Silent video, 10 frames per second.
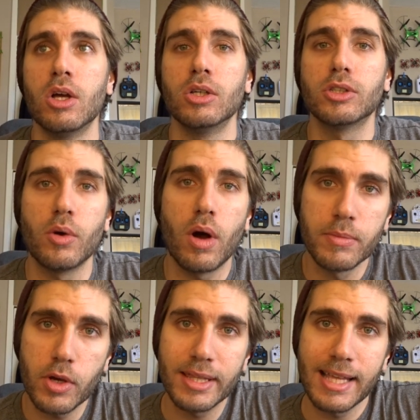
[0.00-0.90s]
So I'm
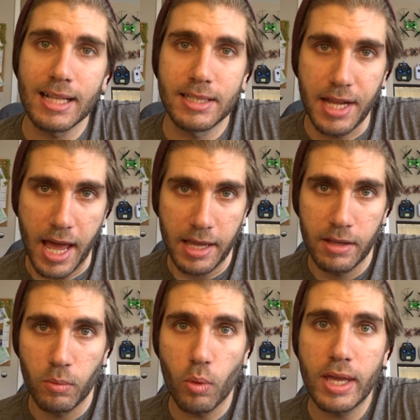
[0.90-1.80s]
doing that today.
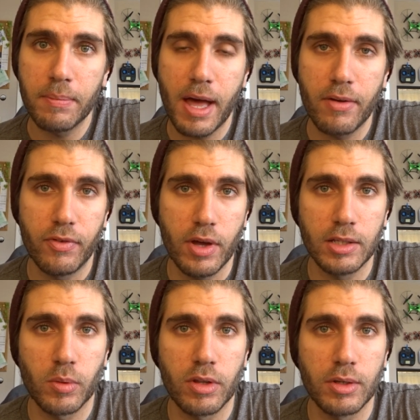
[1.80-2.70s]
Walking barefoot
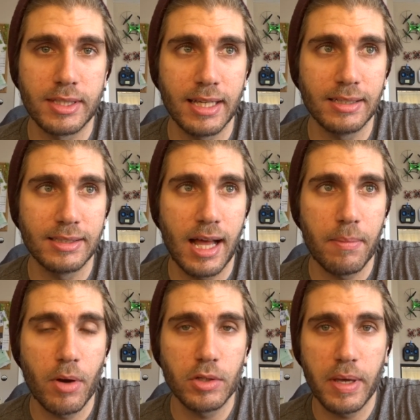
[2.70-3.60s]
is one of those things that
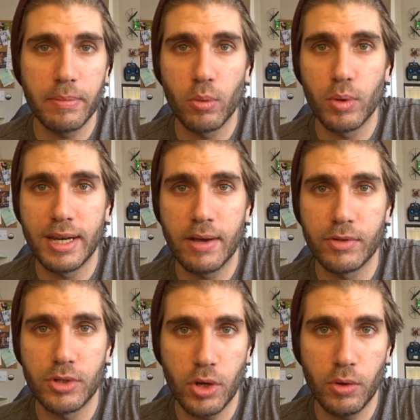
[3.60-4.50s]
most people would never
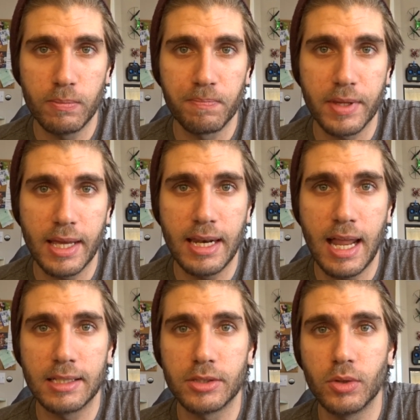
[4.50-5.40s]
do
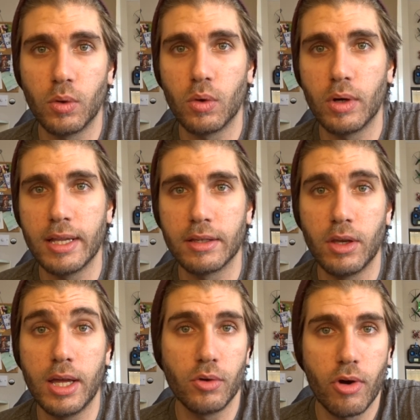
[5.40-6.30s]
unless you're
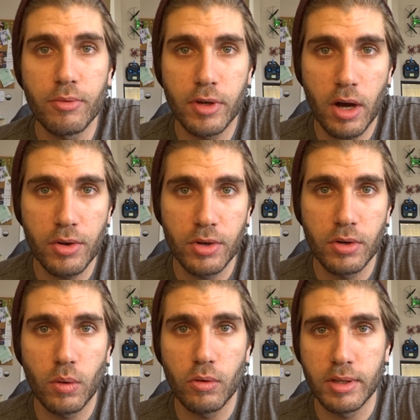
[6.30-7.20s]
in your own garden
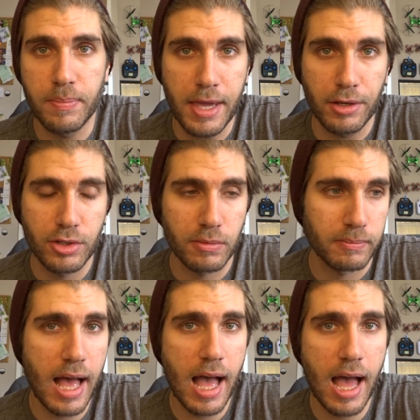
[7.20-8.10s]
or at the beach.
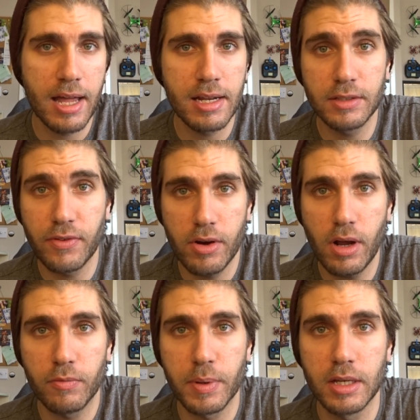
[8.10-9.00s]
And it's fair
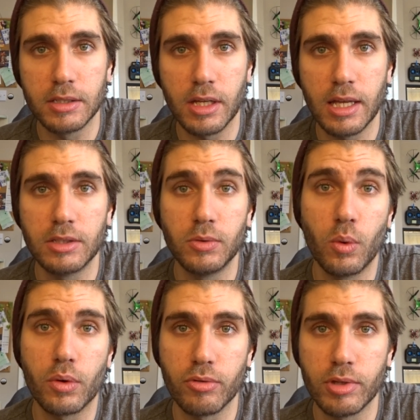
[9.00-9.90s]
enough, because as you
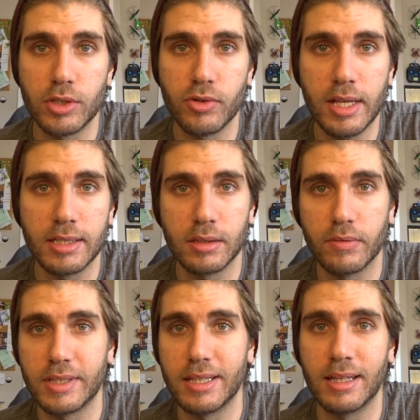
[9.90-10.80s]
walk through the streets, there's
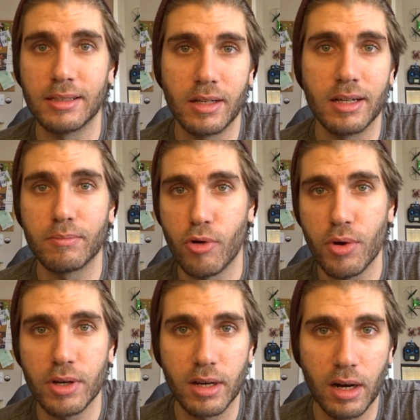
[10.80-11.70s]
obviously things like
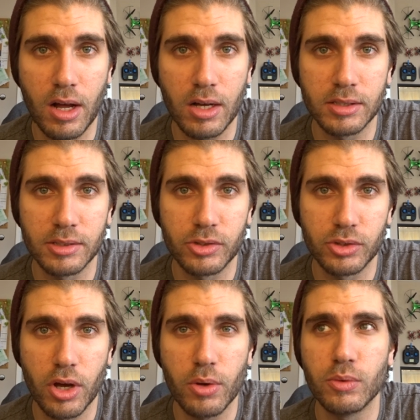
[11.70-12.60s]
broken glass and
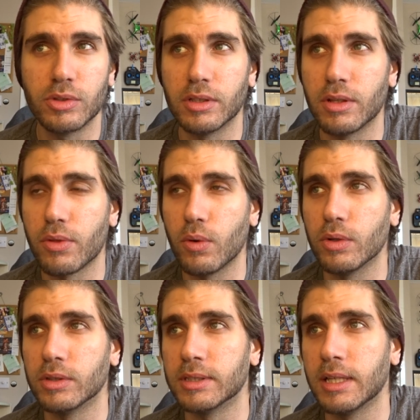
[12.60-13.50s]
stones and
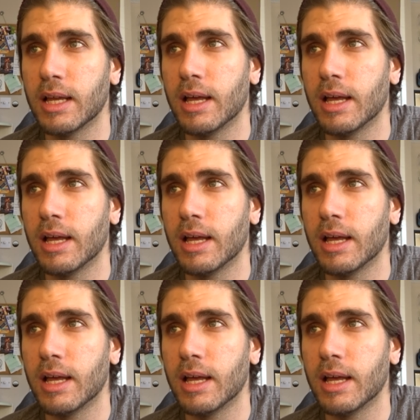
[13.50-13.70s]
thorns,